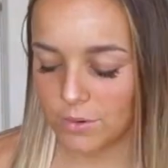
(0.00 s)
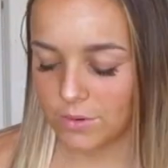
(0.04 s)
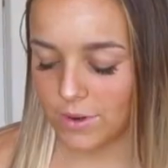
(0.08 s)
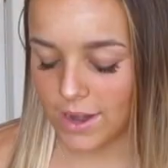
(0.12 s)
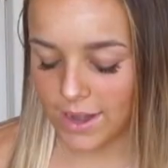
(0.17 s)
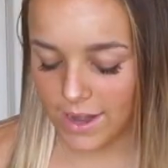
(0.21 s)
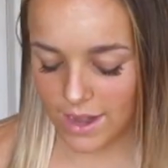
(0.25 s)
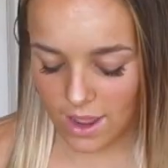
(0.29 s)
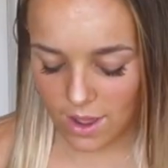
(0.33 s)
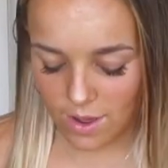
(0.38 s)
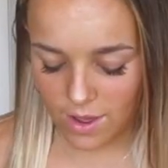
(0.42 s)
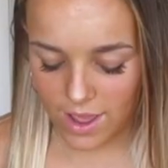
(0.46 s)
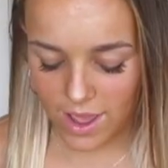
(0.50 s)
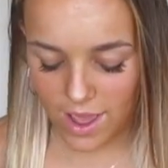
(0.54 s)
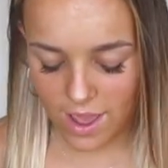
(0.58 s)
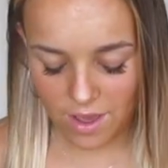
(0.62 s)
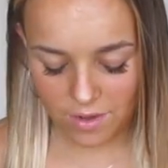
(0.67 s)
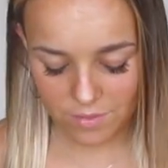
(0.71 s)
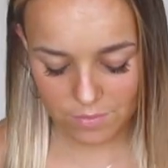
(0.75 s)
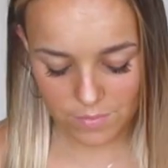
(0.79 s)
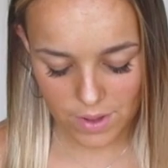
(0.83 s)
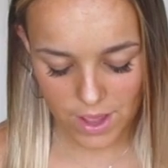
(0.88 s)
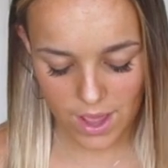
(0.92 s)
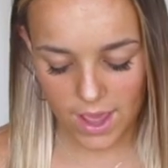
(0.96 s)
Right now I
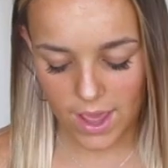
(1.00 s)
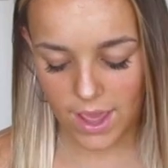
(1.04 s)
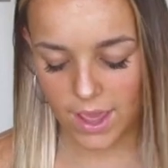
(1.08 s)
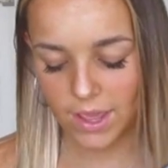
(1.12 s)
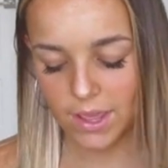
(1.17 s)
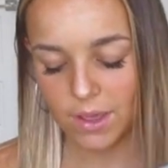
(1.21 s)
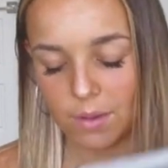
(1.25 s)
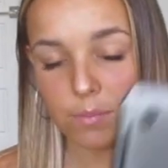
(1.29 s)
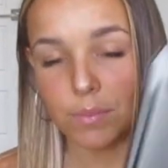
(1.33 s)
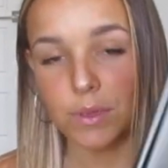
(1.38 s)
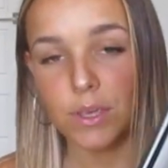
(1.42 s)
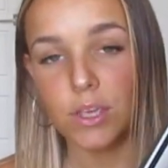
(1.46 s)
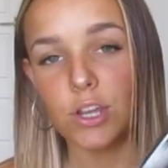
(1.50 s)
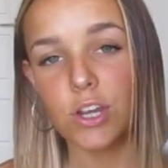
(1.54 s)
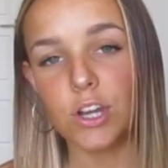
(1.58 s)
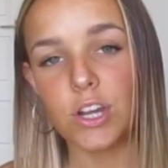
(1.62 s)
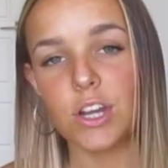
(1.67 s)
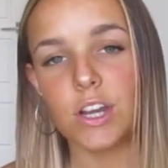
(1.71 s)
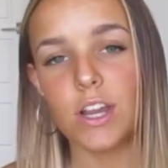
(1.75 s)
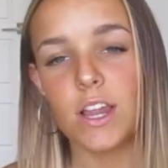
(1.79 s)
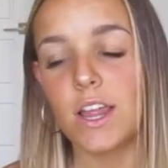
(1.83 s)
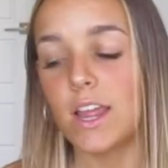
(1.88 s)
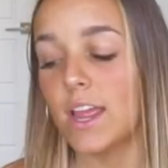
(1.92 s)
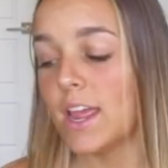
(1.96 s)
have my
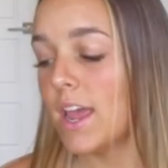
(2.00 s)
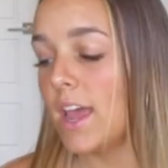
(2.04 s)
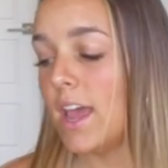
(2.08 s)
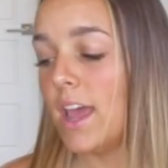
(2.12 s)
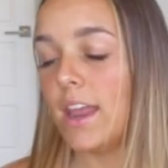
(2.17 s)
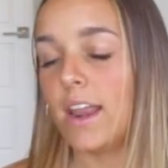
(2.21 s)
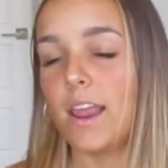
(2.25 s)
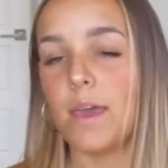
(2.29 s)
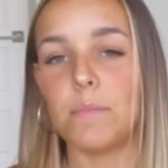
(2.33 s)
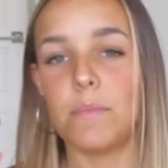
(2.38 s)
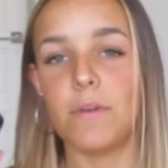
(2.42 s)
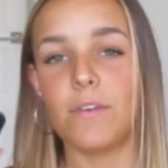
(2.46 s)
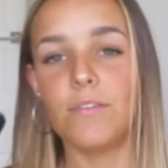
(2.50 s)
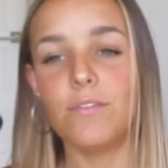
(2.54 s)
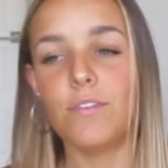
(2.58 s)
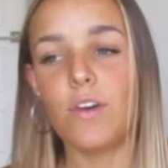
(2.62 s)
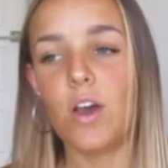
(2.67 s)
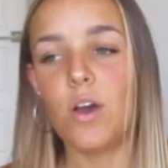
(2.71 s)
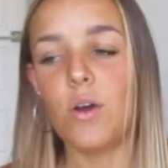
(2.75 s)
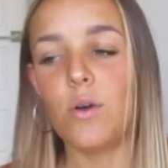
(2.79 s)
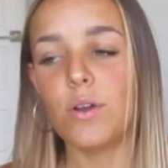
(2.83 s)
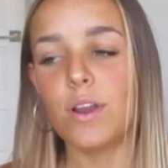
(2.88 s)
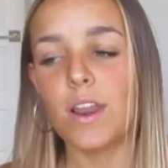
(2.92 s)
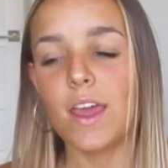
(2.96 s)
computer and I have my
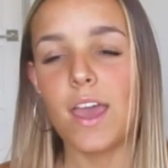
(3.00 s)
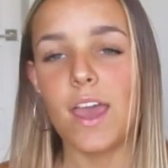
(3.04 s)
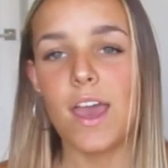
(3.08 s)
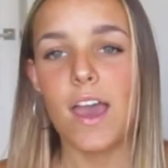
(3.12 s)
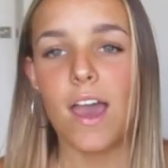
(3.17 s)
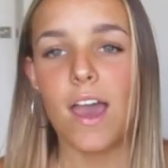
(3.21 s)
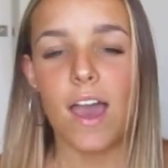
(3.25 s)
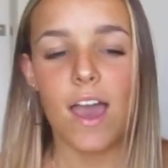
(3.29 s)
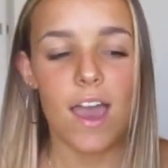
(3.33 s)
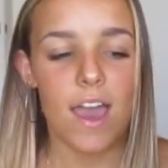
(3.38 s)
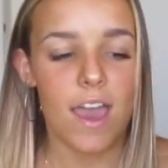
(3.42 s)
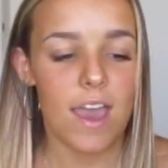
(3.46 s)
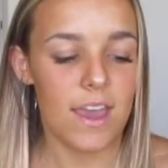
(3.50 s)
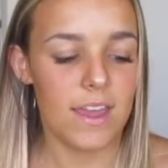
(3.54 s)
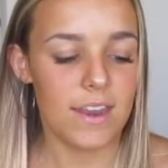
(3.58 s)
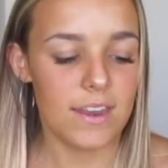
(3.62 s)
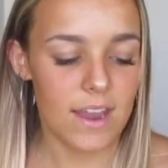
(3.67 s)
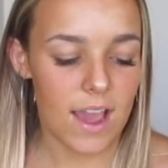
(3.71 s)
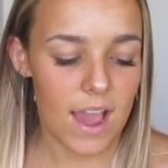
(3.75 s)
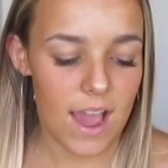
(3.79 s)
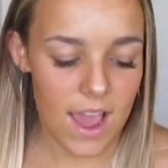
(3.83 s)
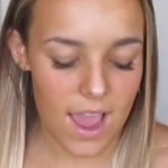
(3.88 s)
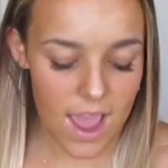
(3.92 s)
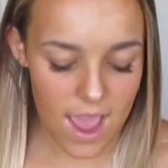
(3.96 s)
phone, and
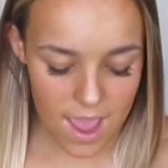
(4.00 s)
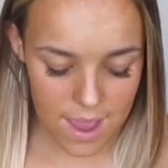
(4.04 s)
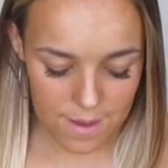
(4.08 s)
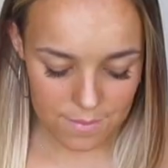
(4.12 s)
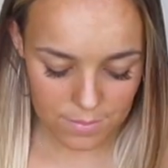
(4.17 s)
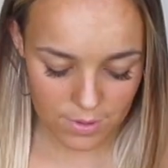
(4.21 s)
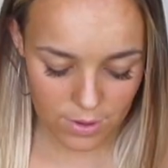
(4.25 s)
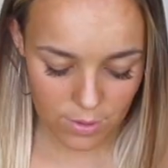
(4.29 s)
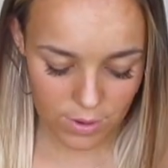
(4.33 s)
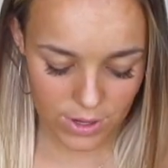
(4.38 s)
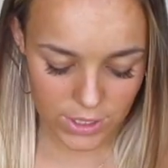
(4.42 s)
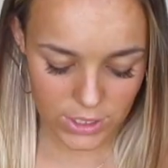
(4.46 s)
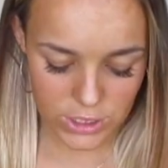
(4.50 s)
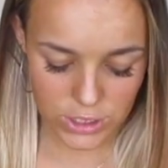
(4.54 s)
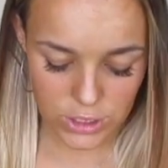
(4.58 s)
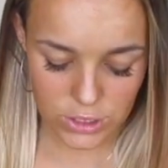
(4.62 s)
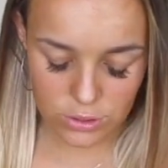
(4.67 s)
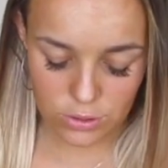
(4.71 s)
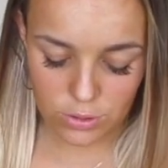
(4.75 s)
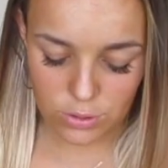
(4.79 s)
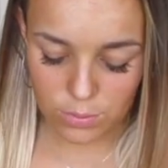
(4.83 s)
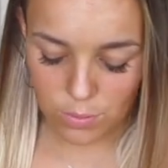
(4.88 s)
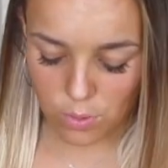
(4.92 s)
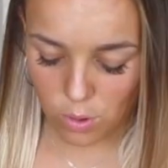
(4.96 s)
I'm going
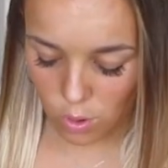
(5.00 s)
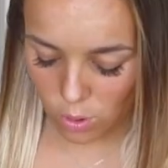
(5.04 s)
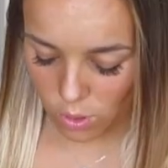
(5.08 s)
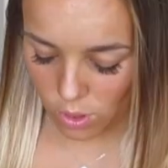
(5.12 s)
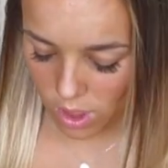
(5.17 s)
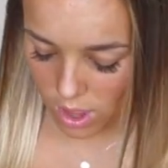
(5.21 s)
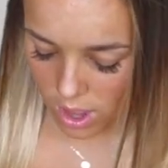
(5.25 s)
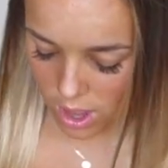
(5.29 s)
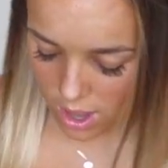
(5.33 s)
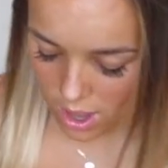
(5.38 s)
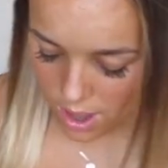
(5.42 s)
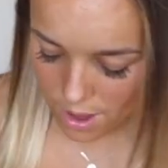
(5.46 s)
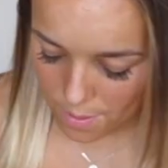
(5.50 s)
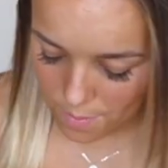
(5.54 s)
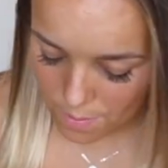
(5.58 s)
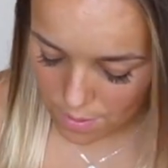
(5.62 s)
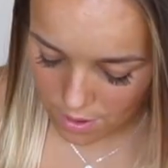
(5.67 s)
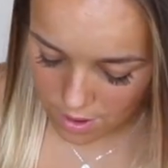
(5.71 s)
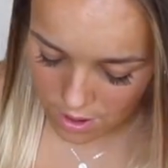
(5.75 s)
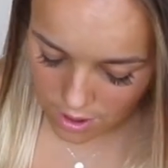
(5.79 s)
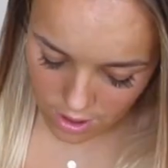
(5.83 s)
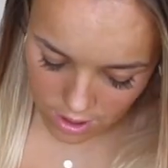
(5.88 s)
to pull up